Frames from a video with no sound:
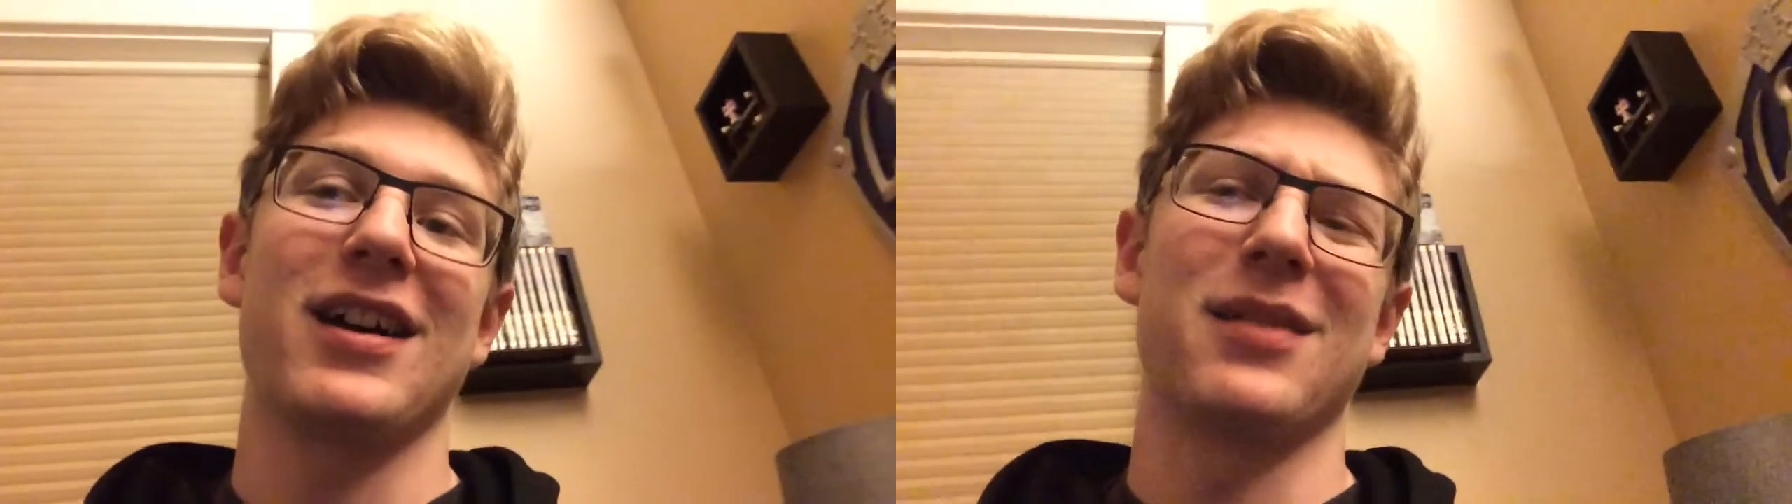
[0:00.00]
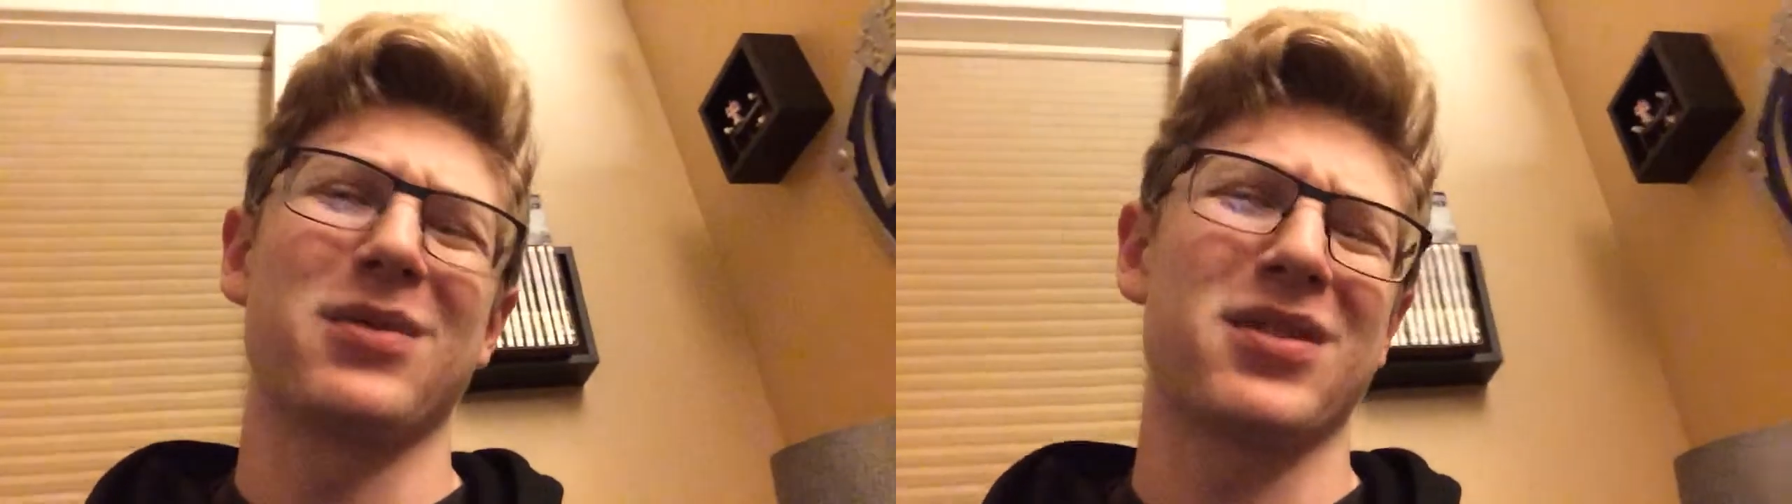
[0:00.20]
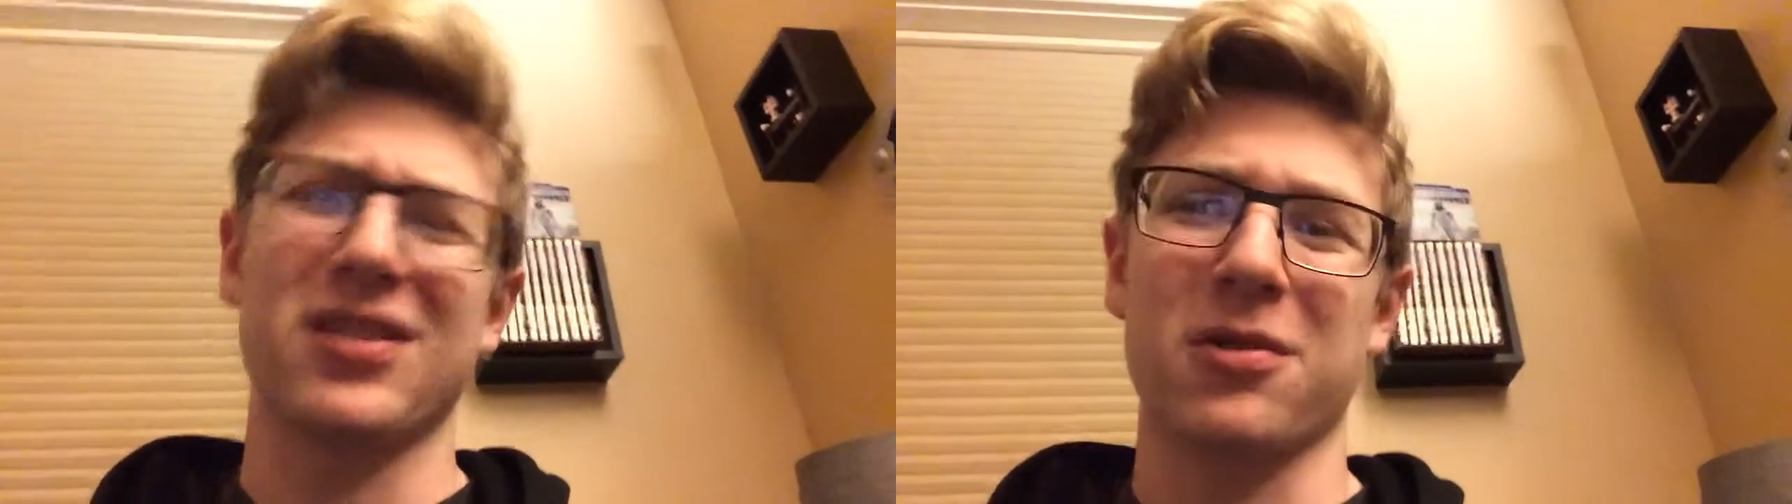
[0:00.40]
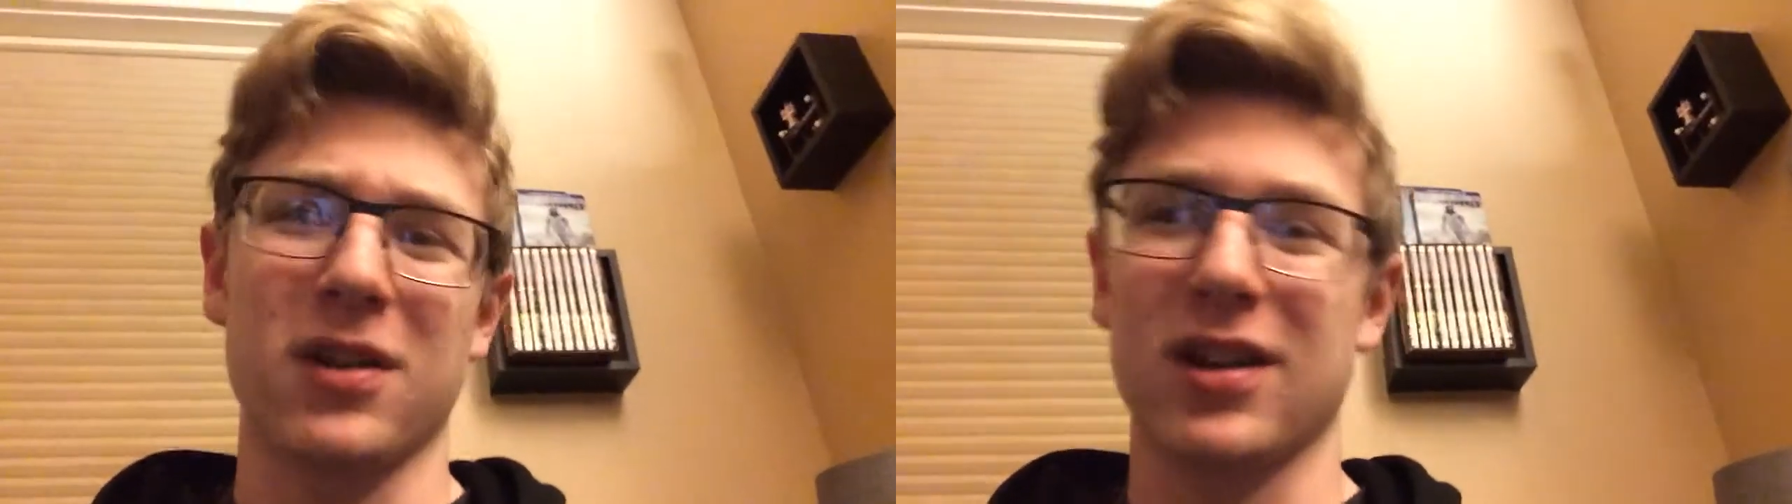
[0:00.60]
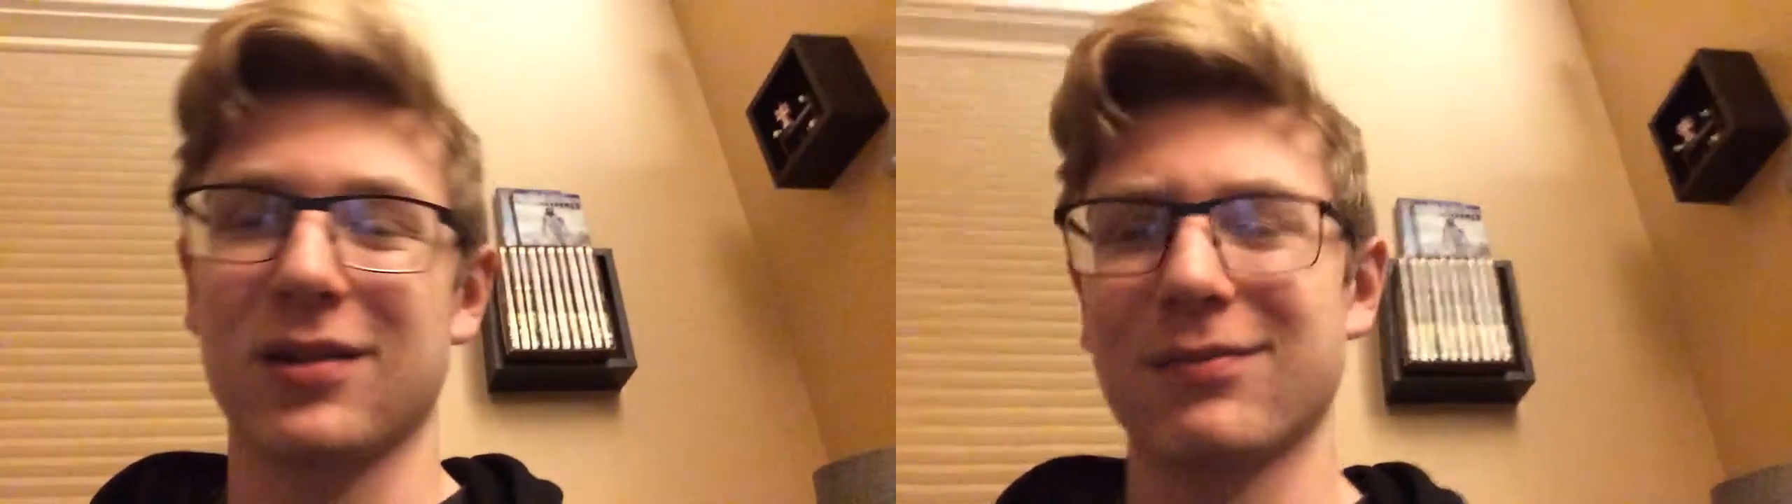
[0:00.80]
Uh, just a
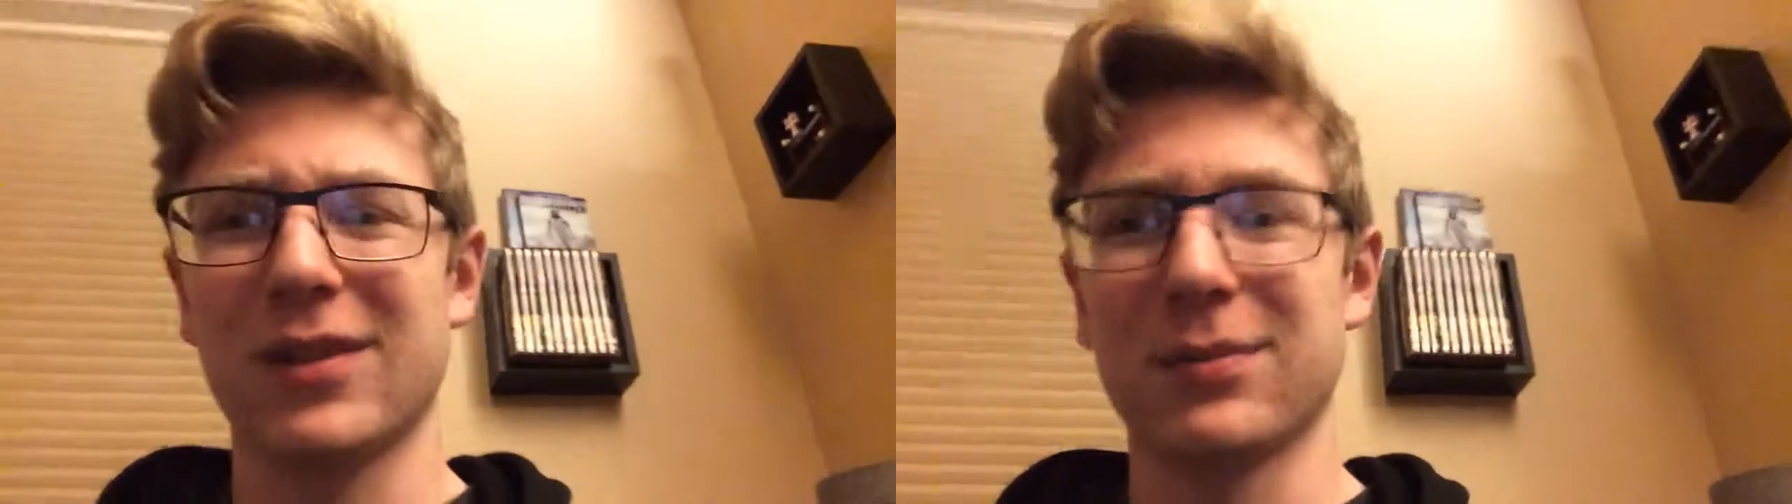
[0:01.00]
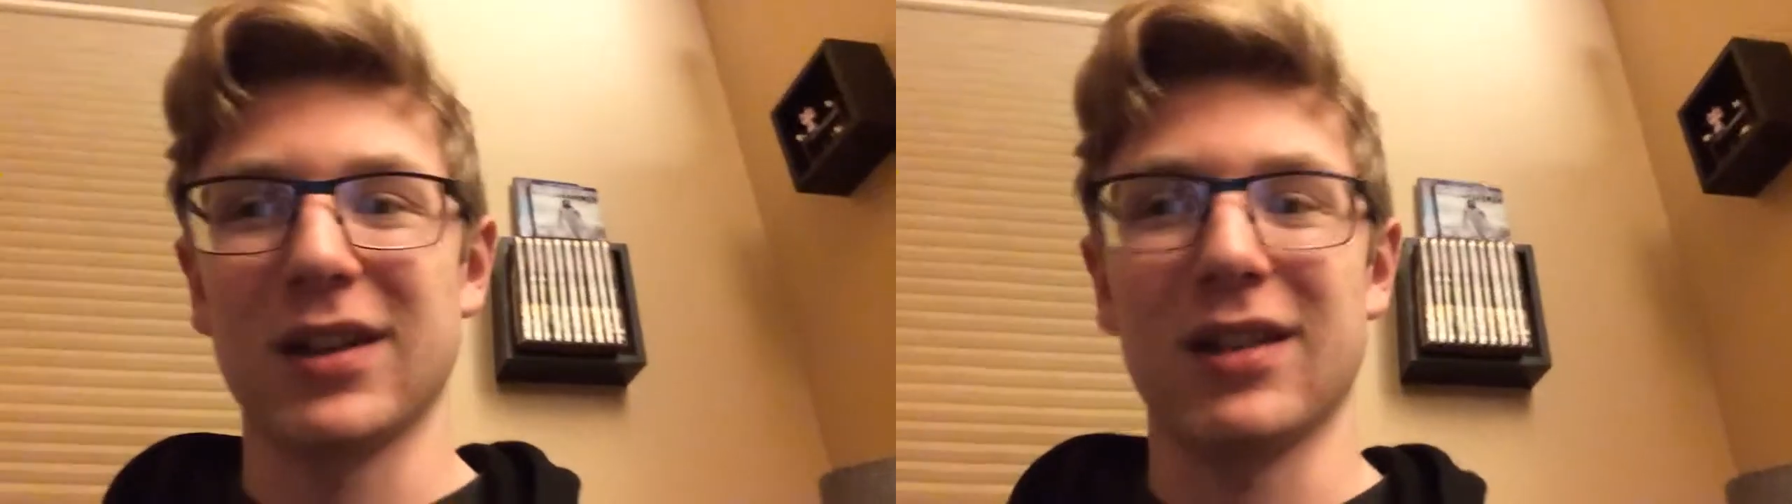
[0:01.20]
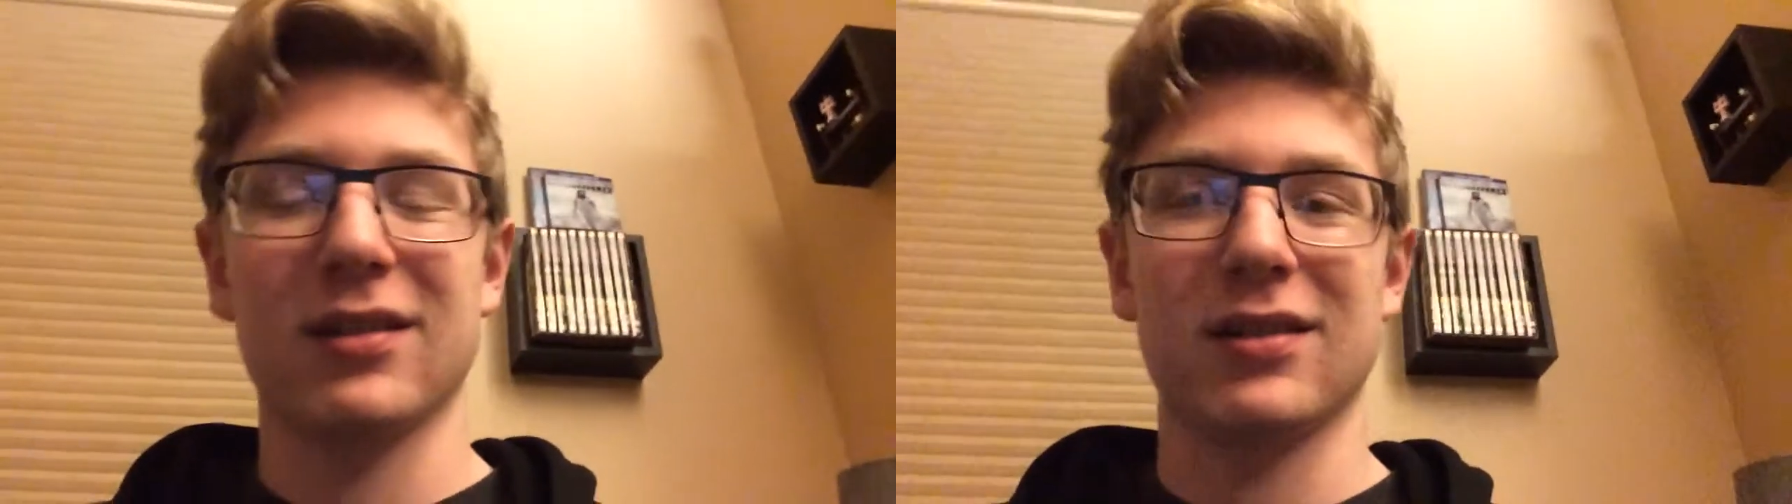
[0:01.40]
quick update.